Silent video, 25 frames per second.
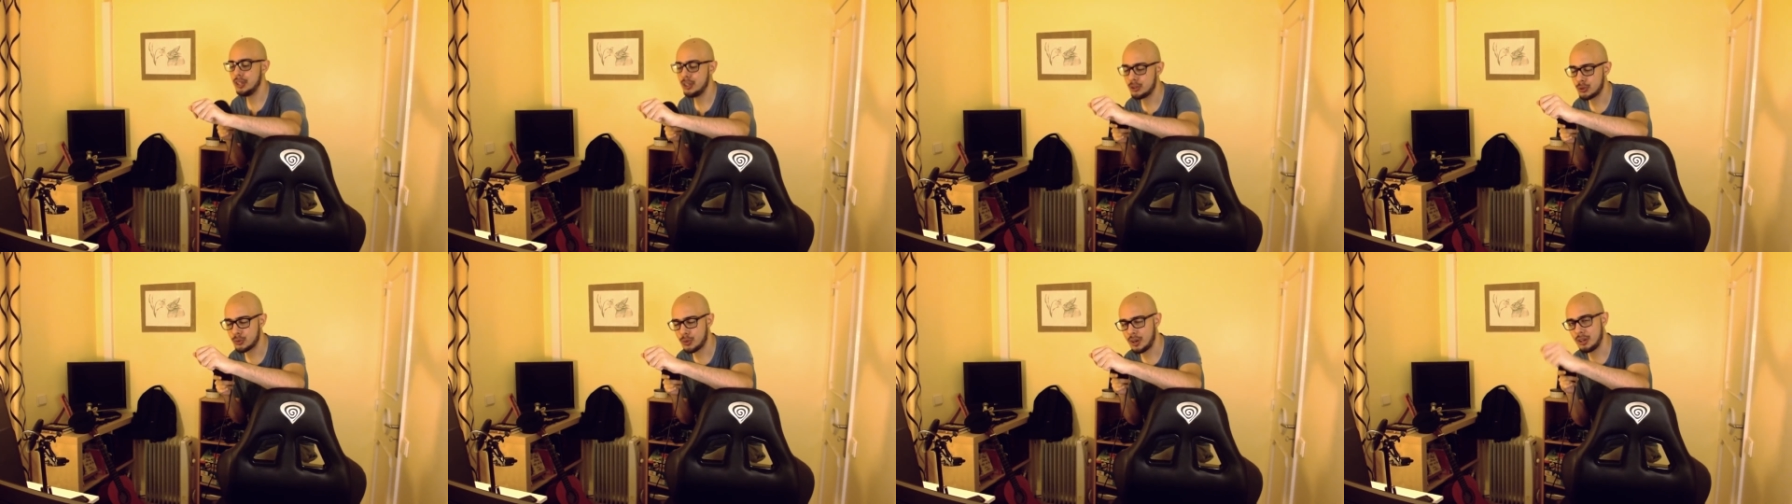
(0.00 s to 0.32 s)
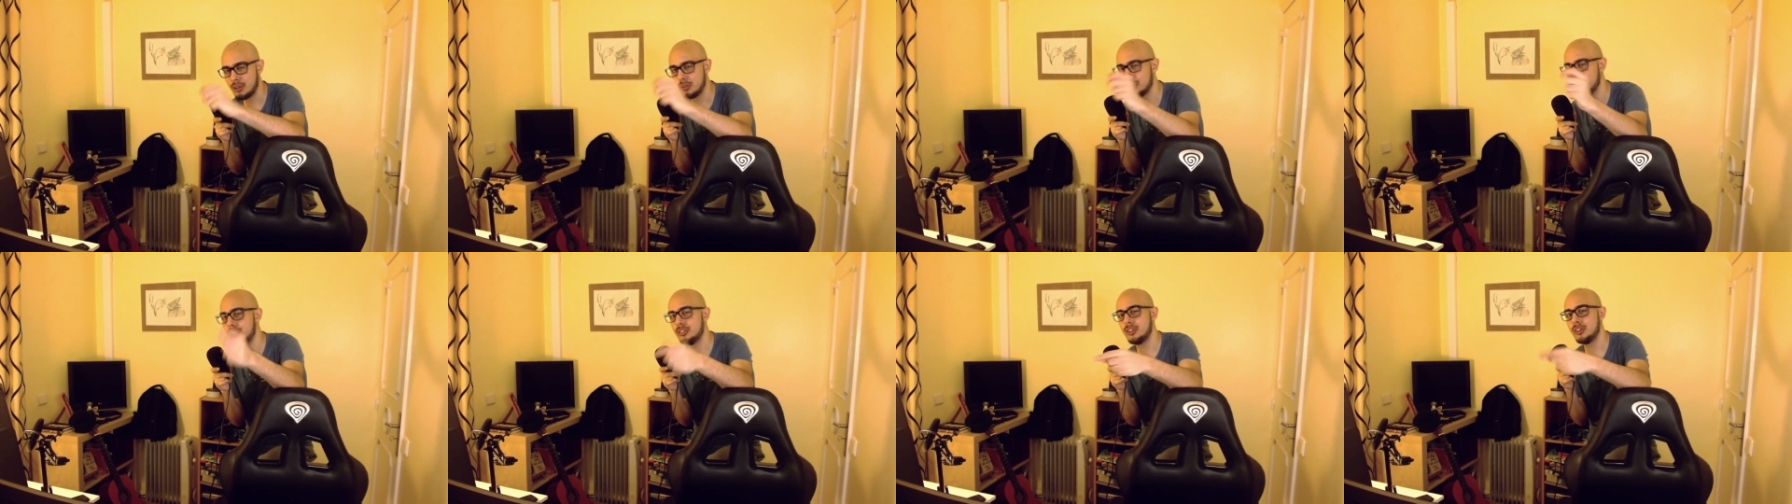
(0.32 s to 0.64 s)
trying
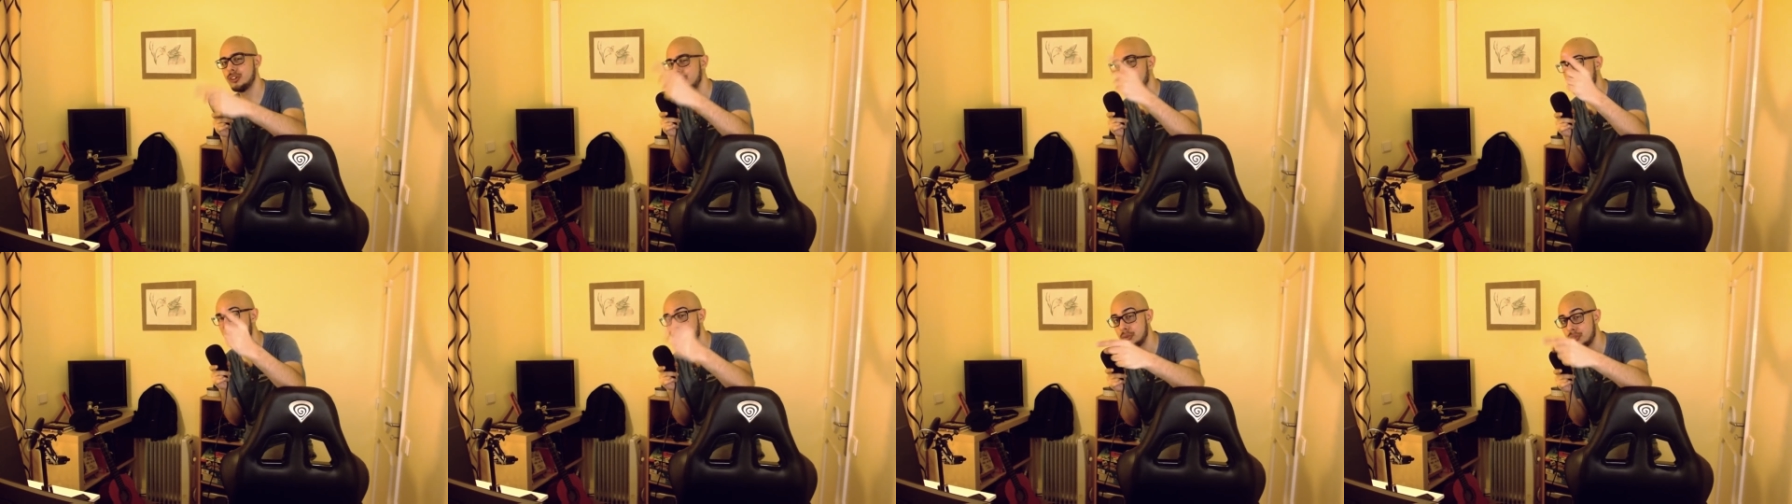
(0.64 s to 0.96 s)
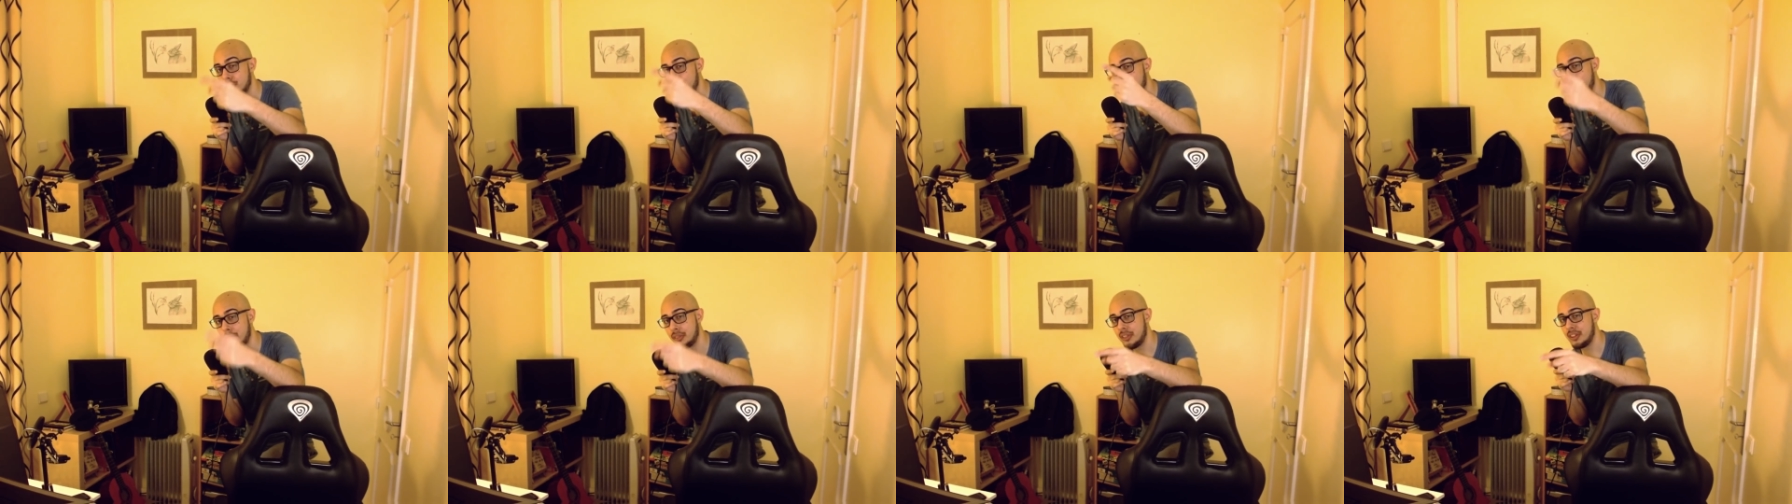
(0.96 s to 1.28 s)
to stir up
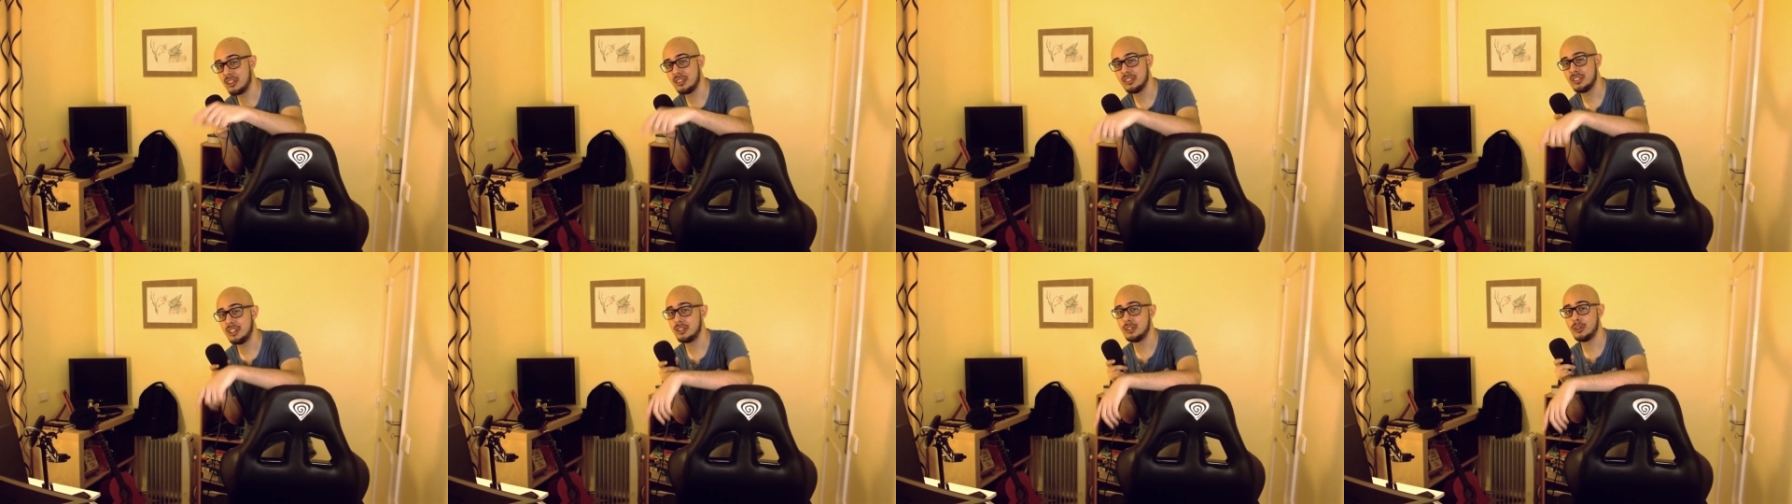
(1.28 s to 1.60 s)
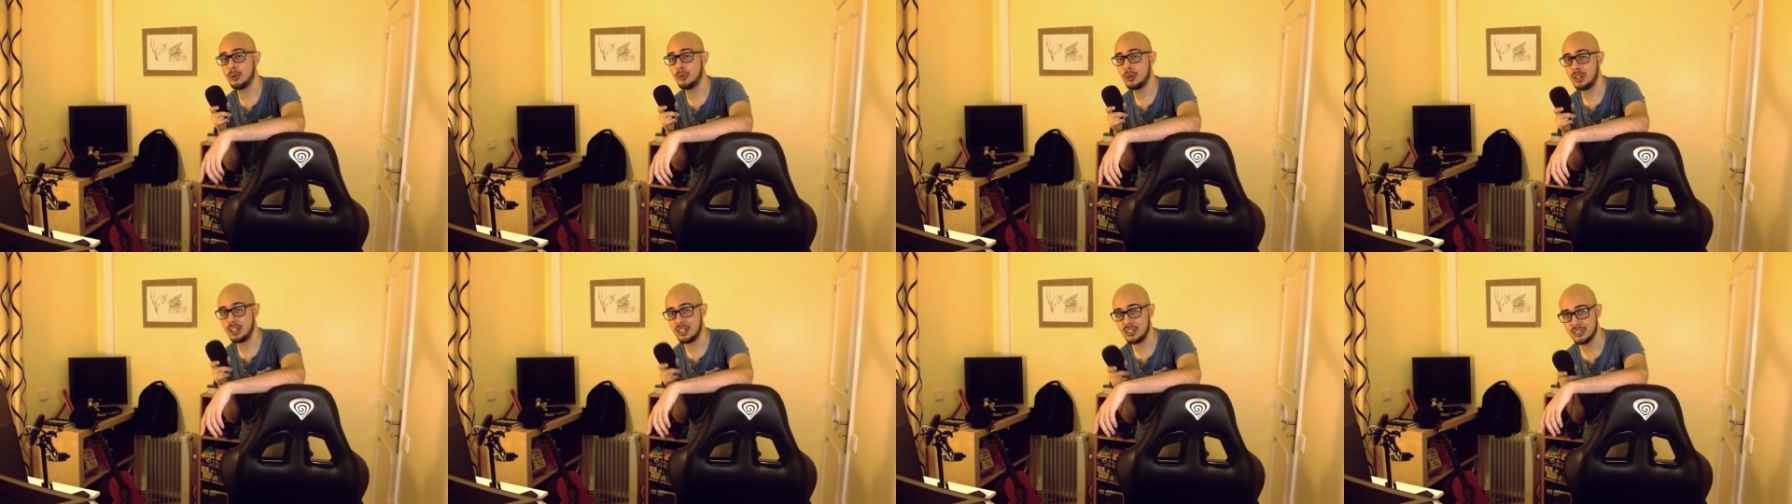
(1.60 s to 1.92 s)
some things that
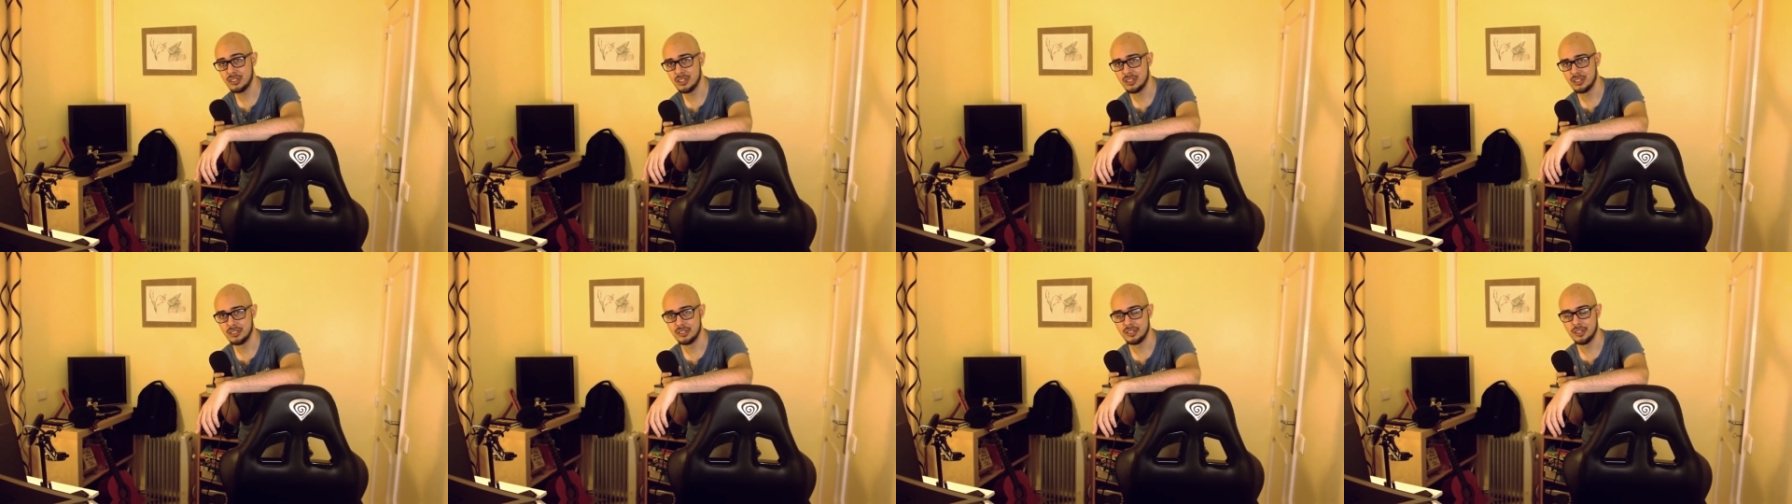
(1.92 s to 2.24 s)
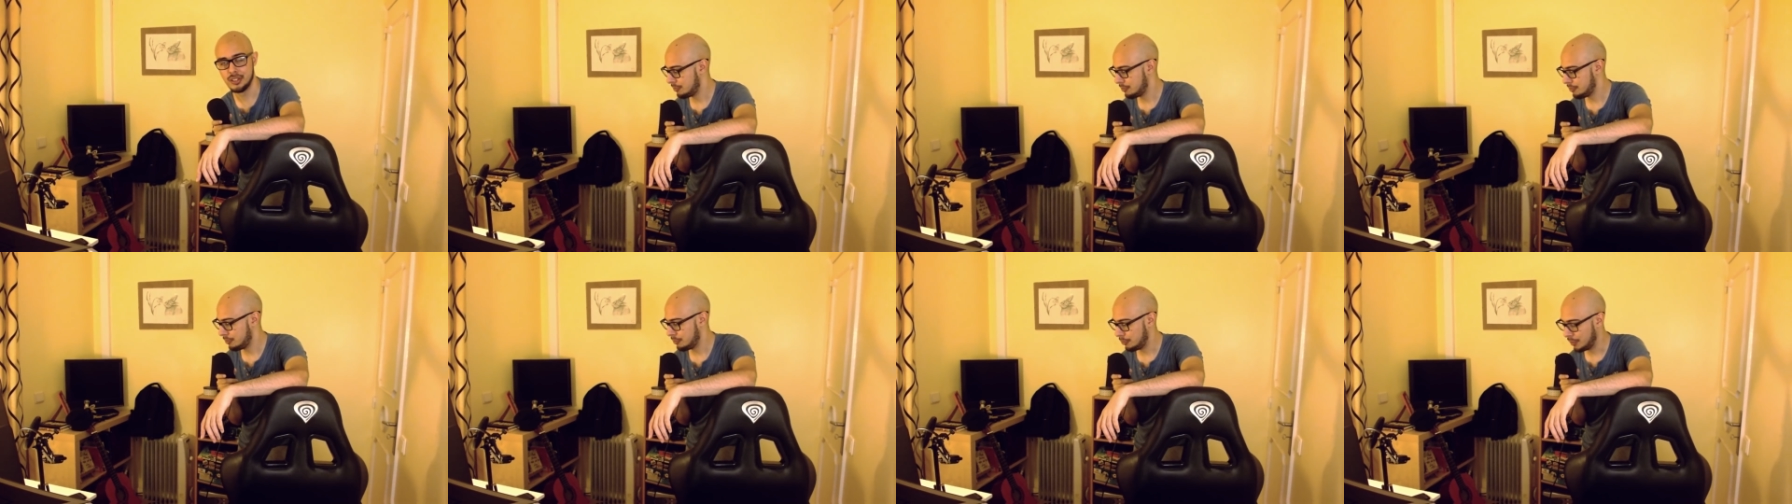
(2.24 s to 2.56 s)
don't
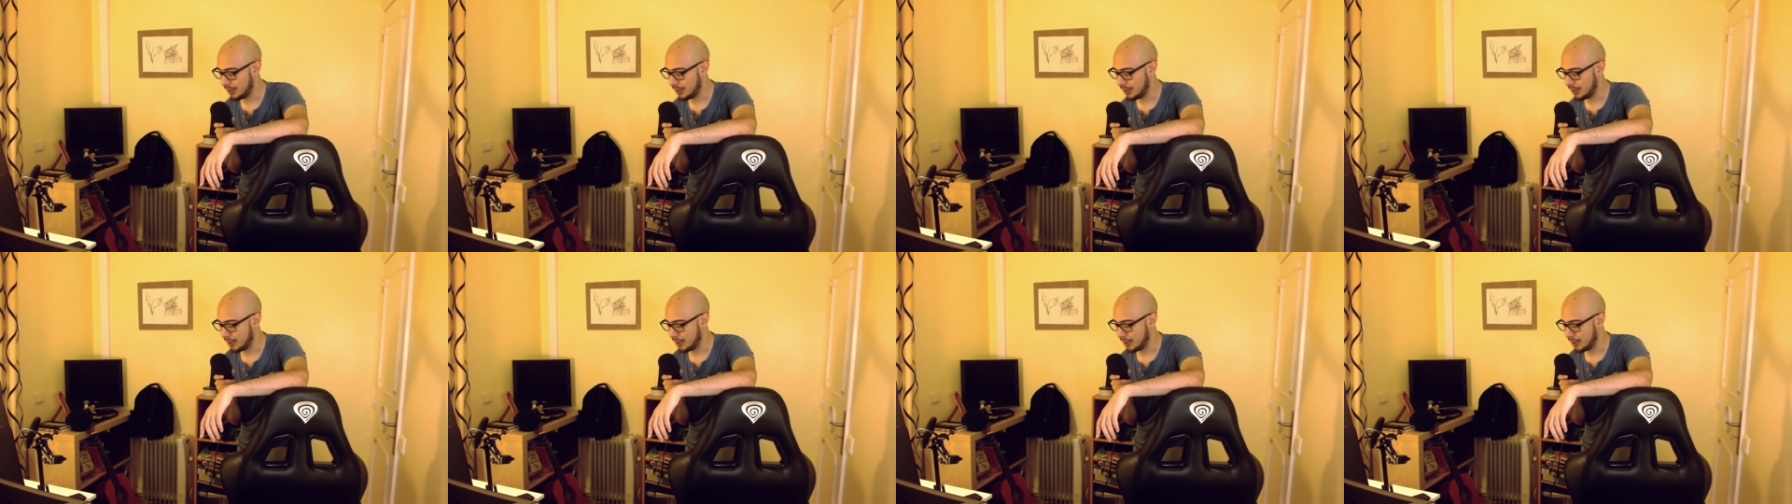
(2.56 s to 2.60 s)
exist.